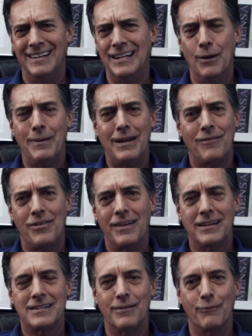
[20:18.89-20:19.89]
Nobody ever
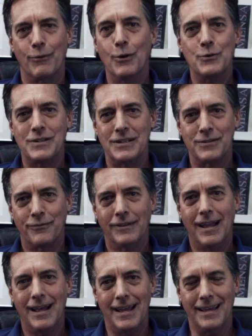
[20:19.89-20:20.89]
thinks of roses
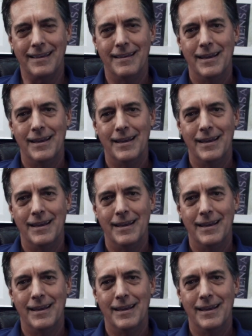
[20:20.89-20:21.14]
flying,